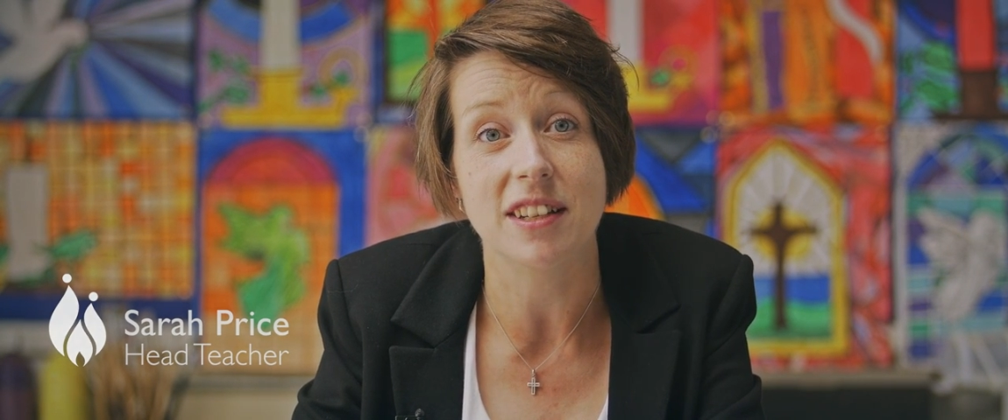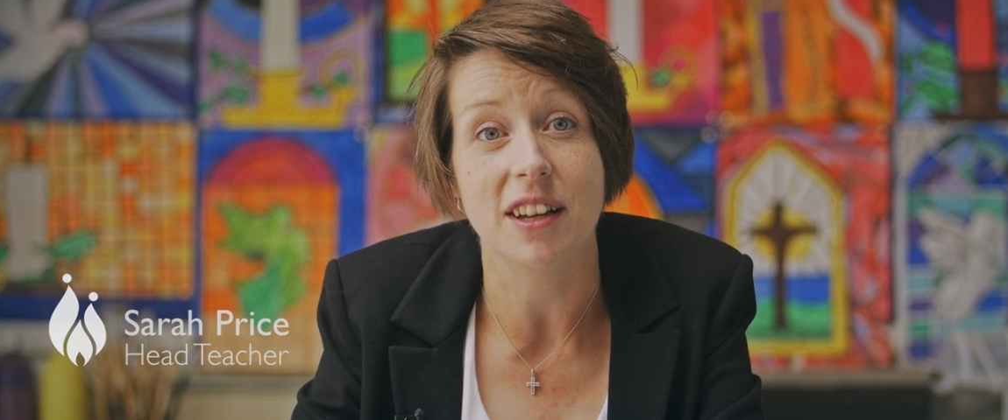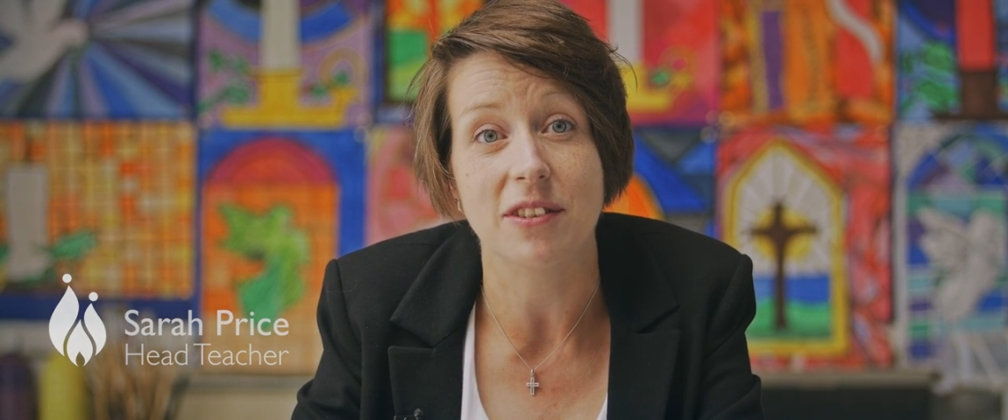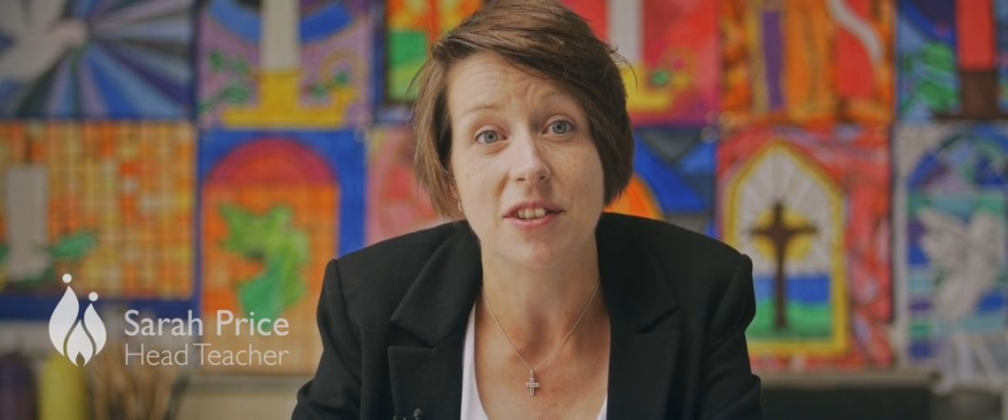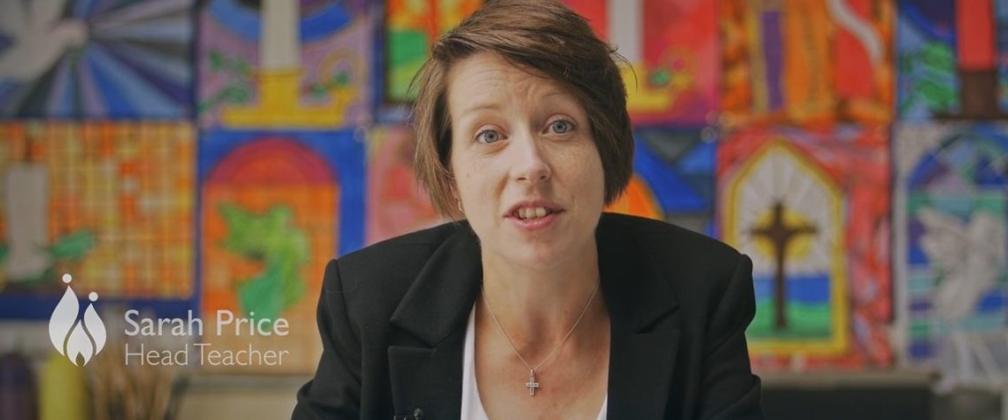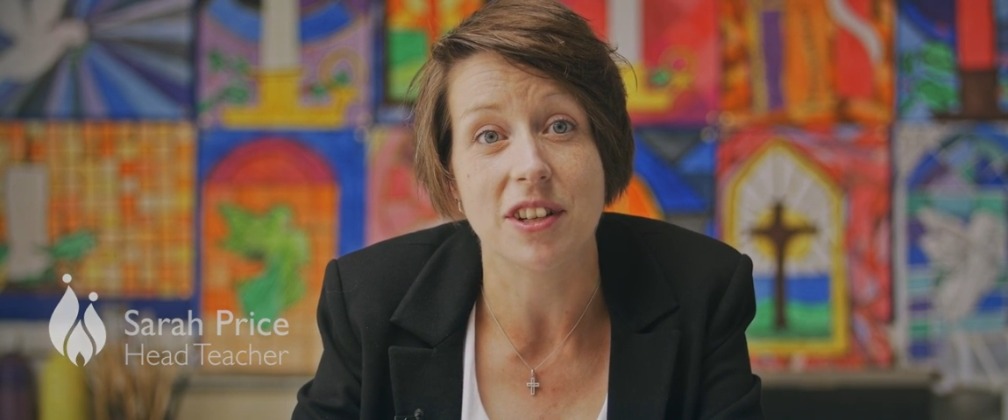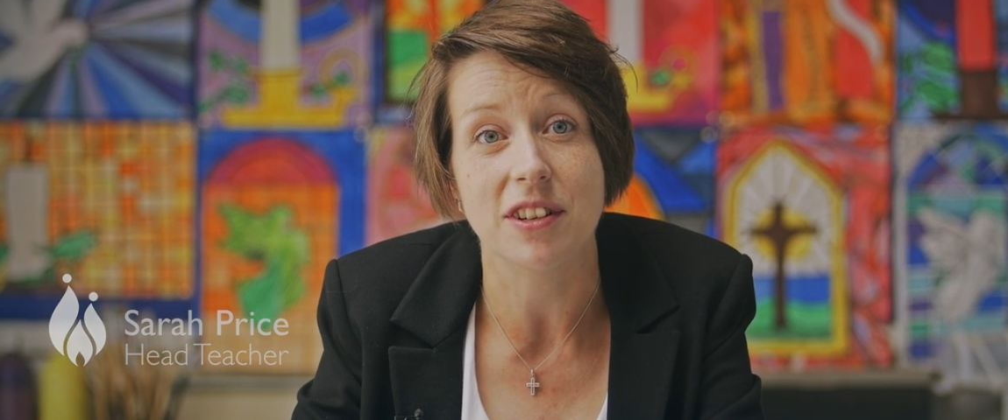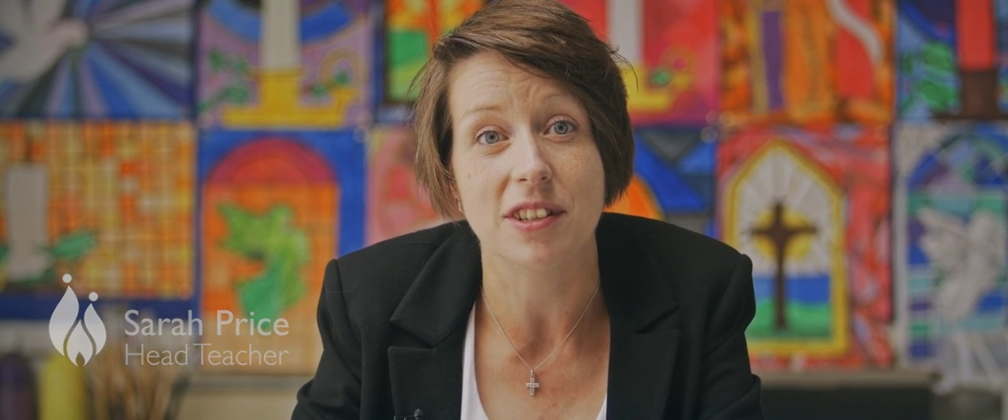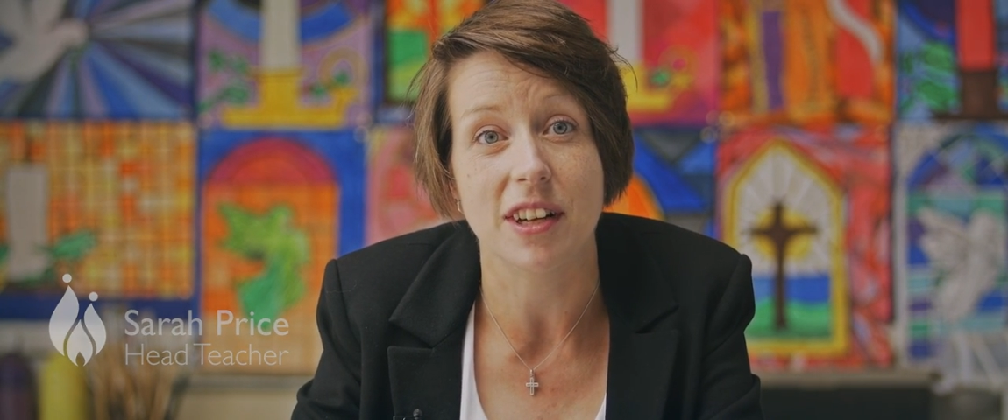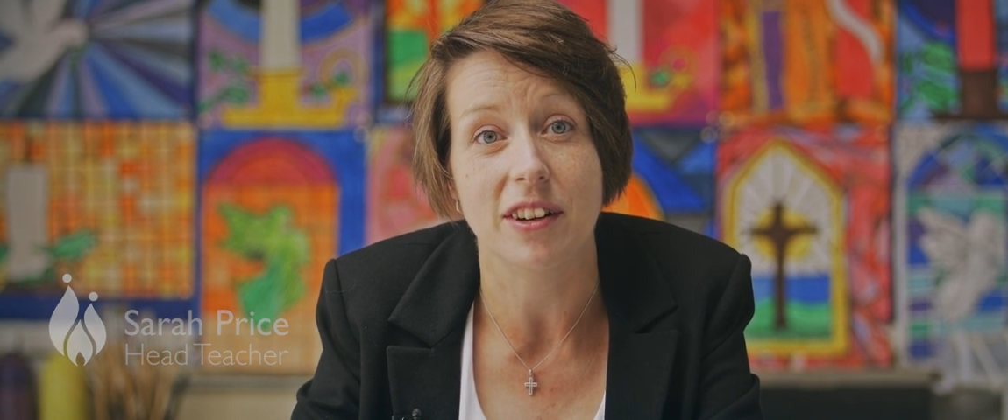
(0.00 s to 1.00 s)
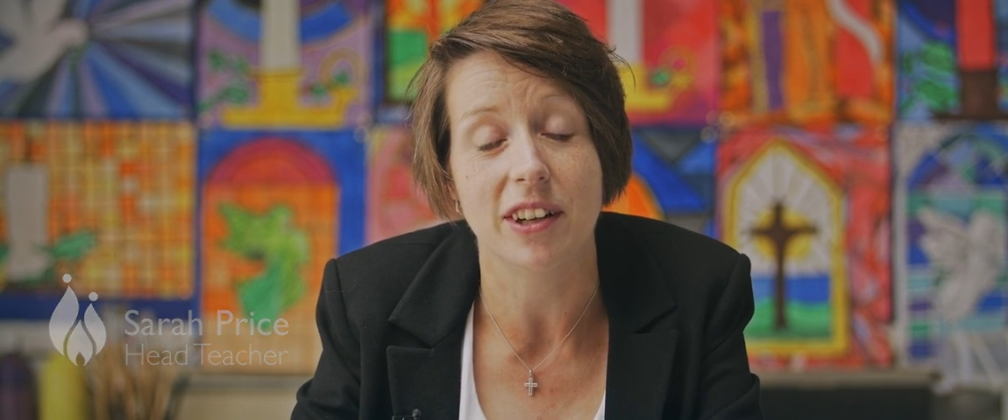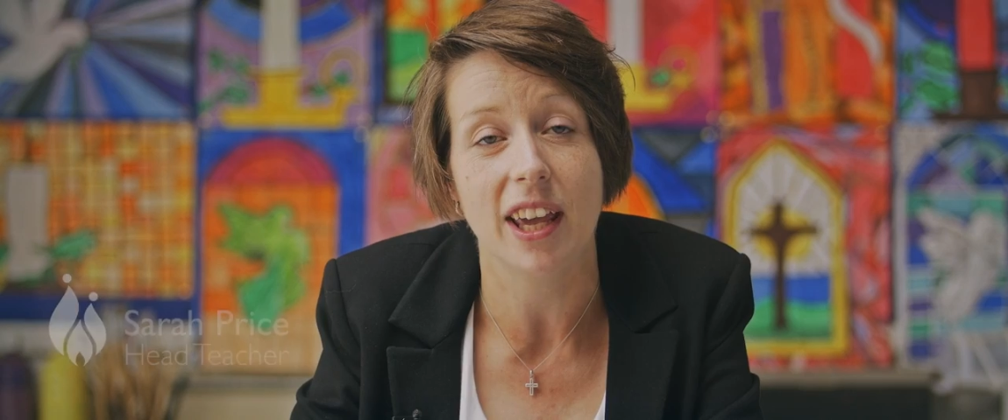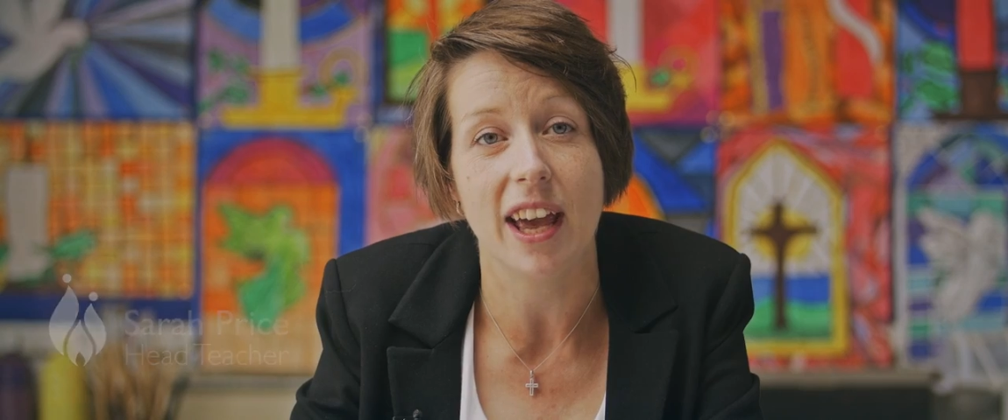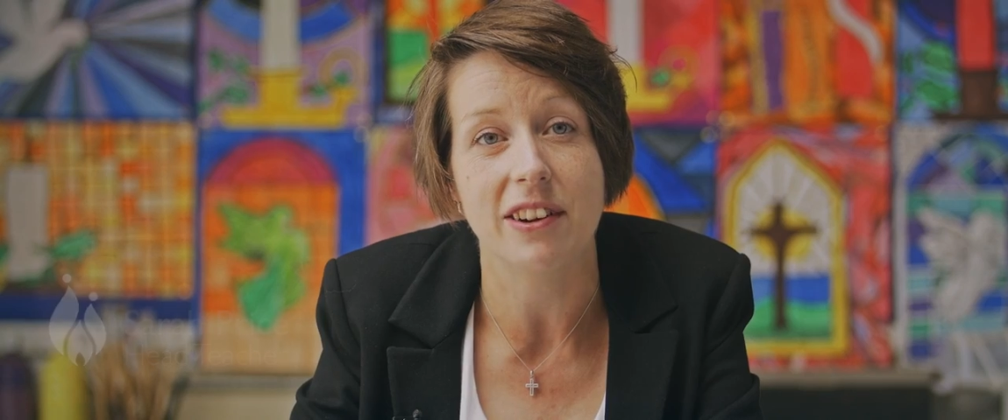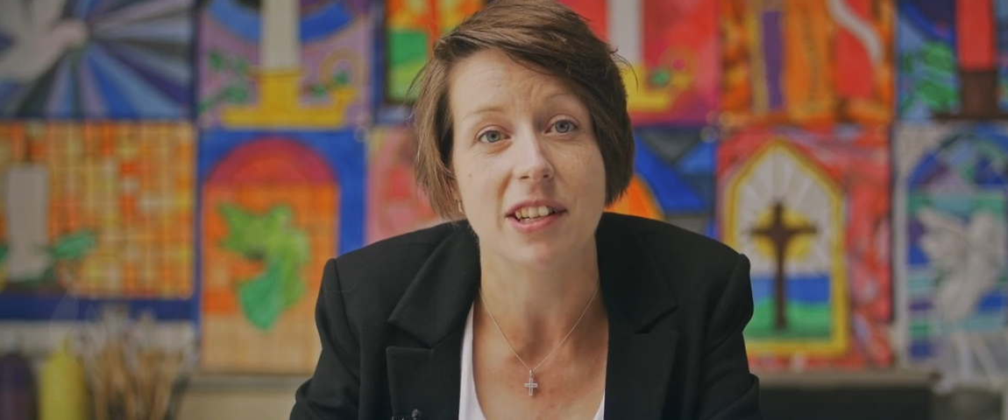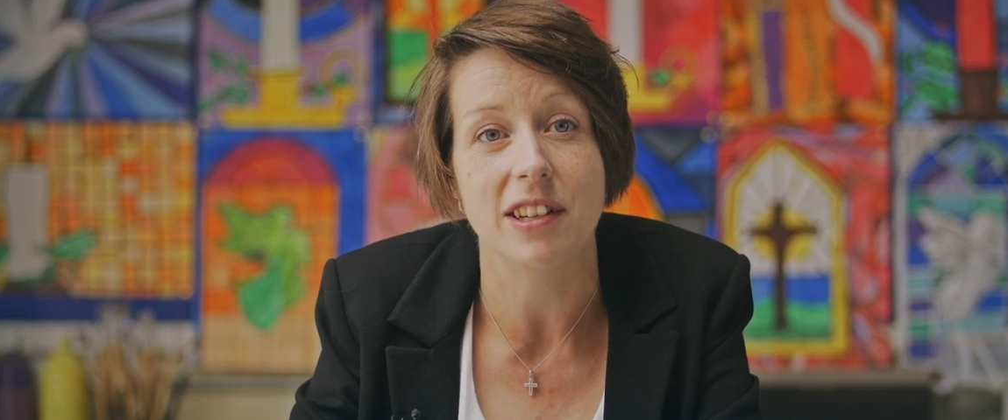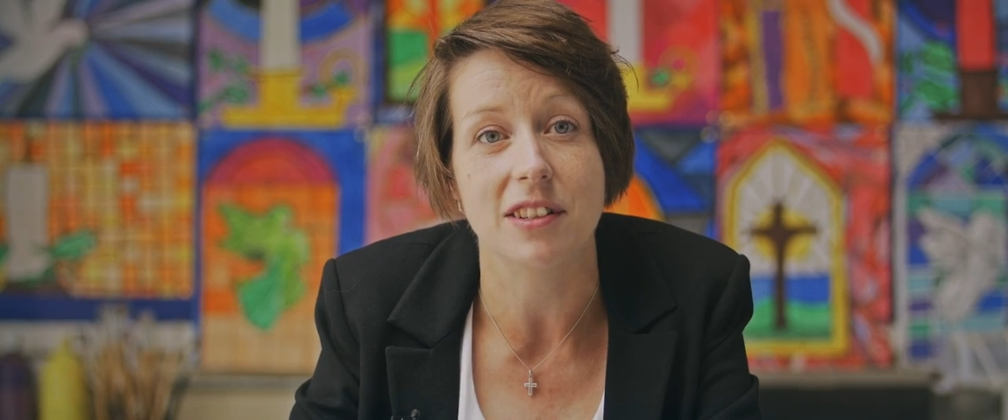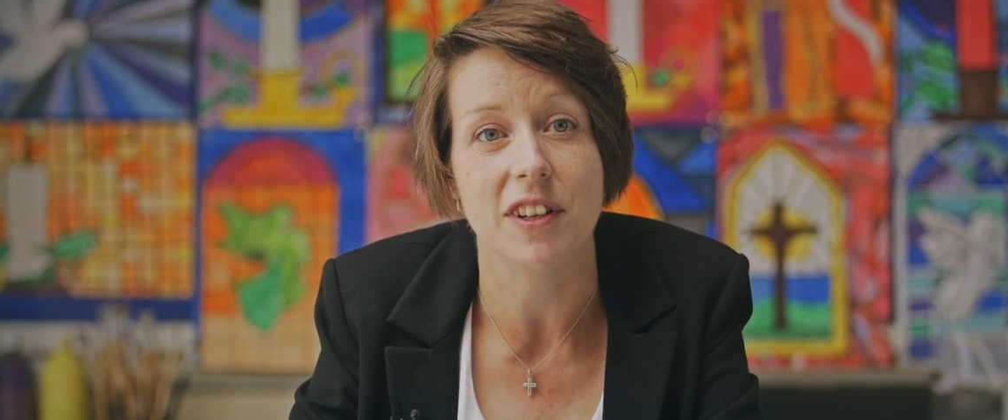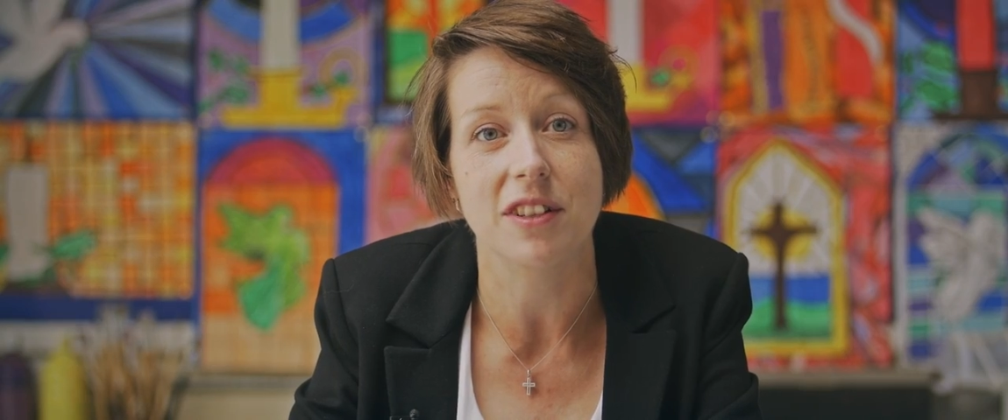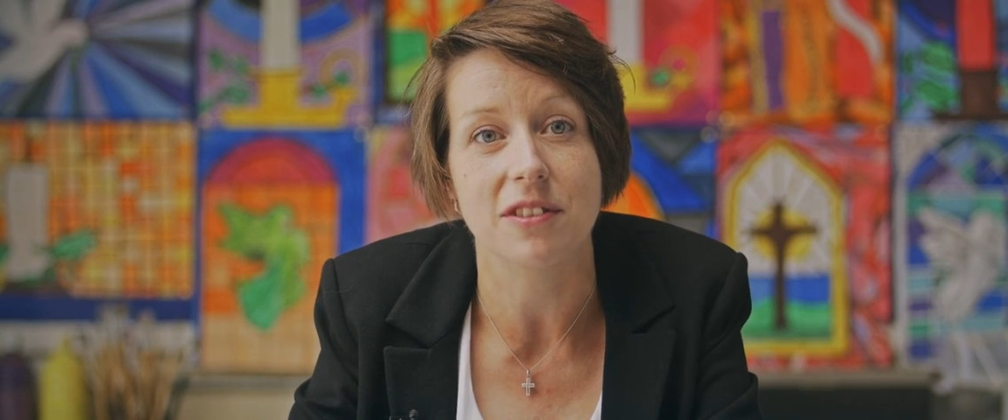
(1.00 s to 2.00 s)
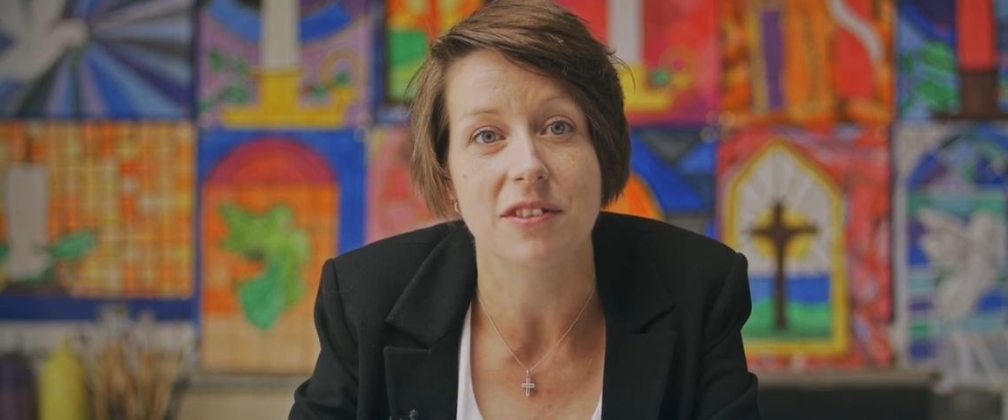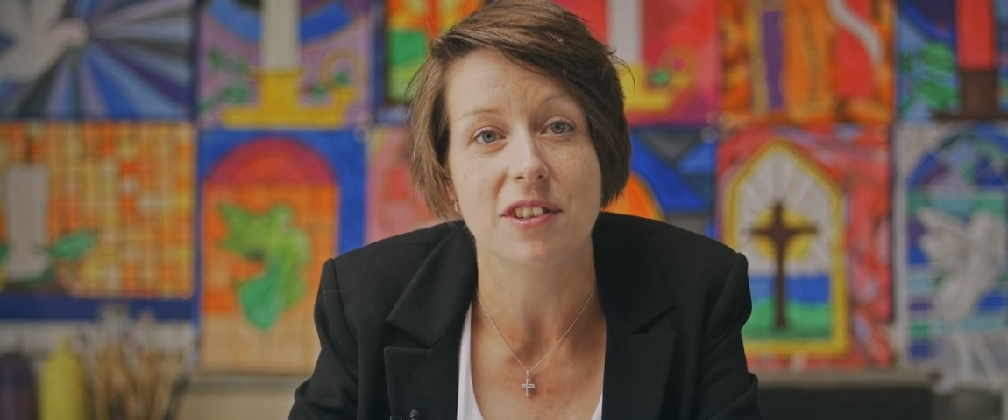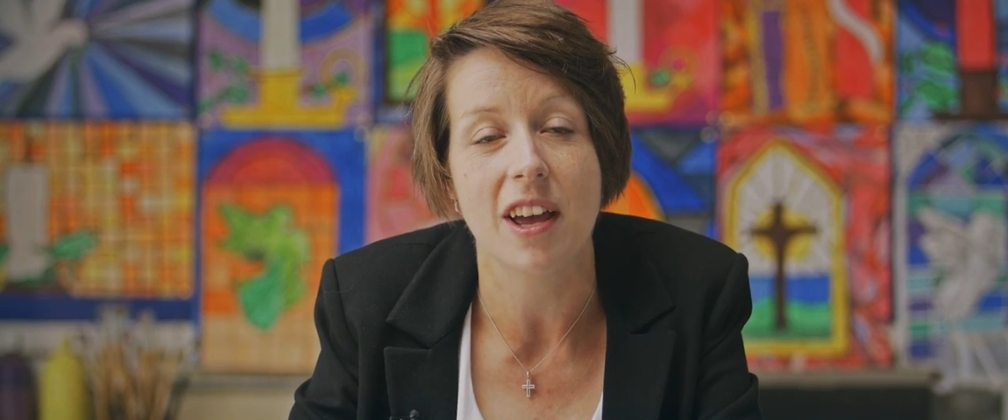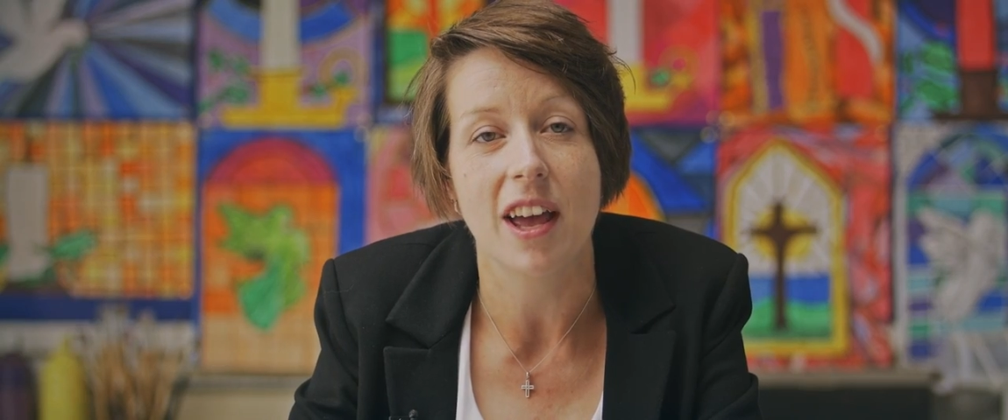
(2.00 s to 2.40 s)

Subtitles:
to know the students in our care as individuals